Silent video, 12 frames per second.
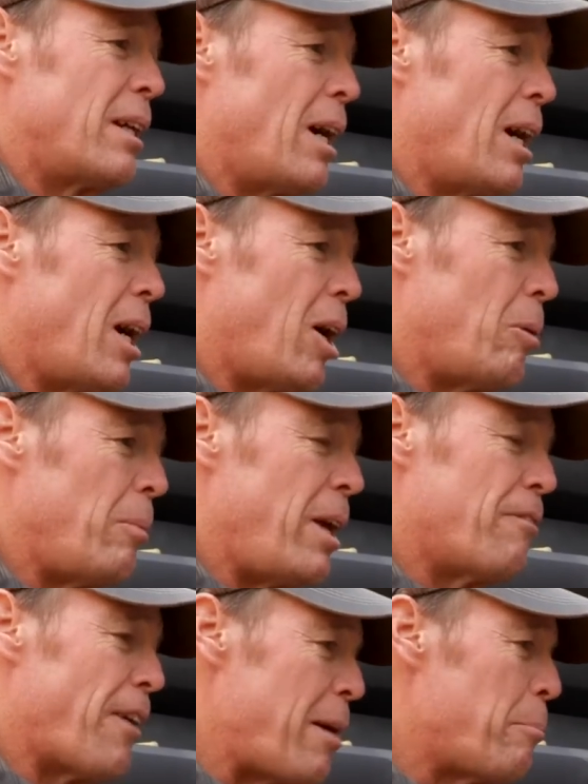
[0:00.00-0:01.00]

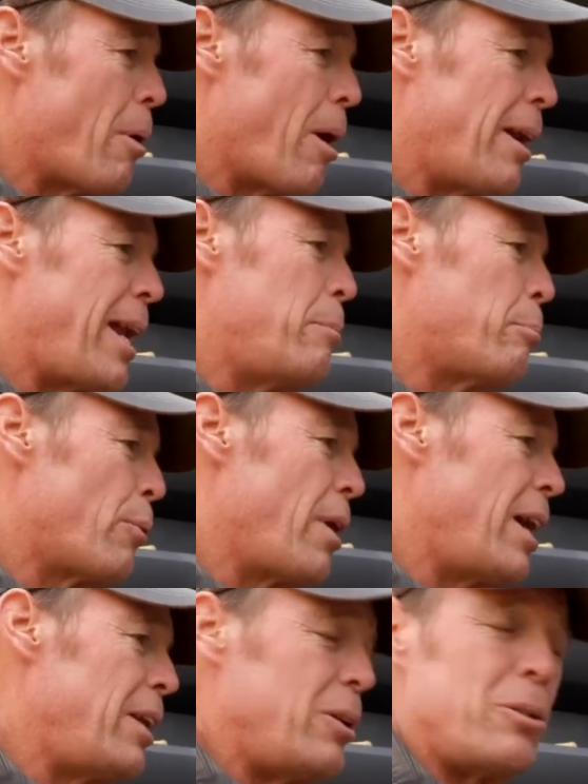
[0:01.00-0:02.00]
If I bought a
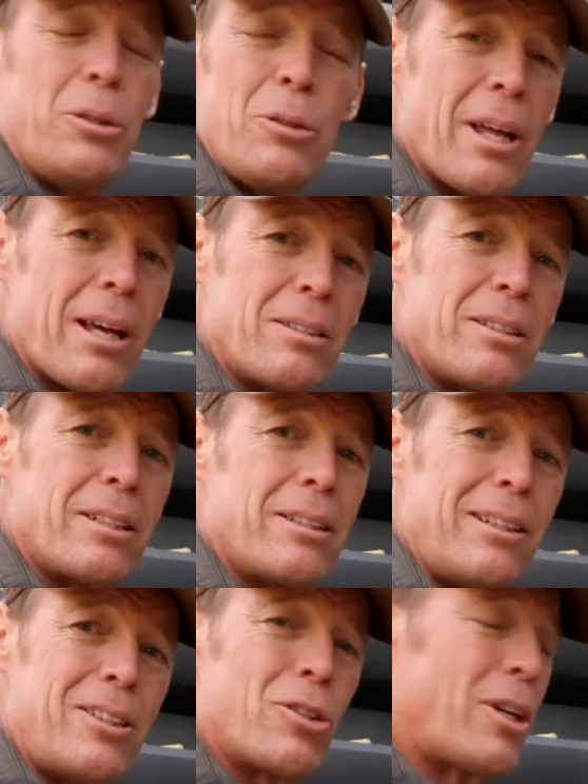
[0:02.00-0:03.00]
brand new
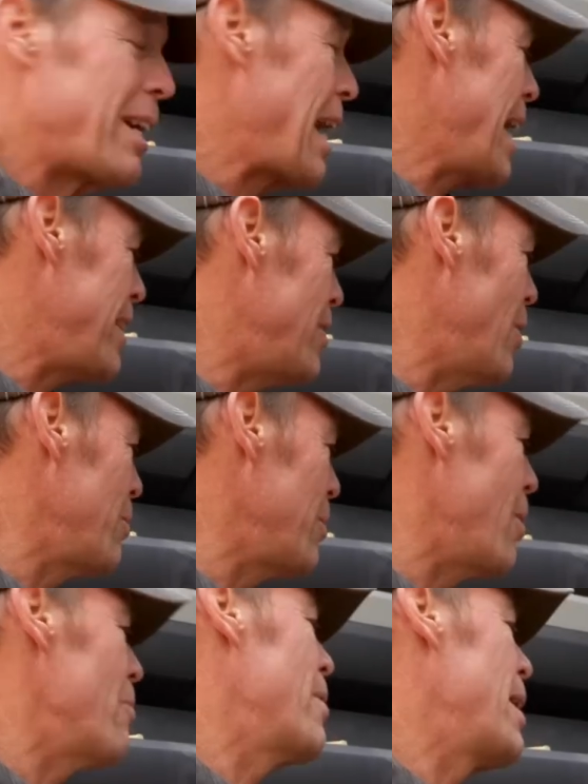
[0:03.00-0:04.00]
2016 truck, I don't
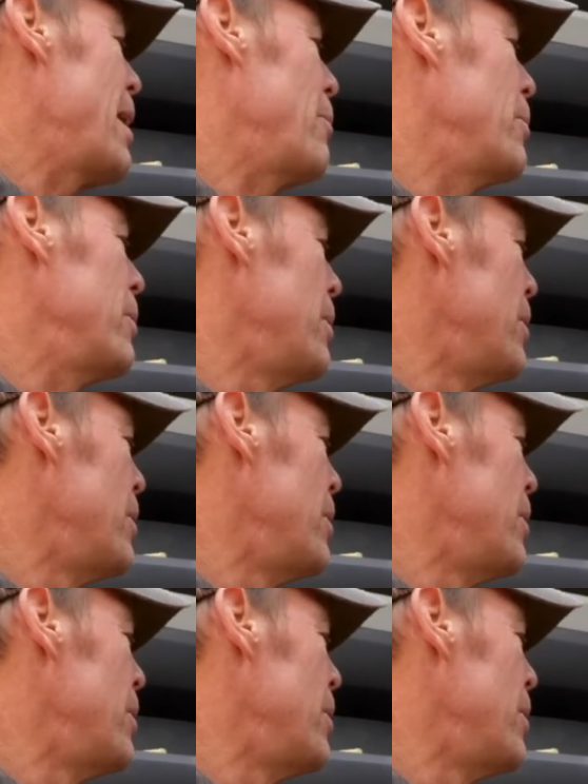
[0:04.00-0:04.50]
know that I would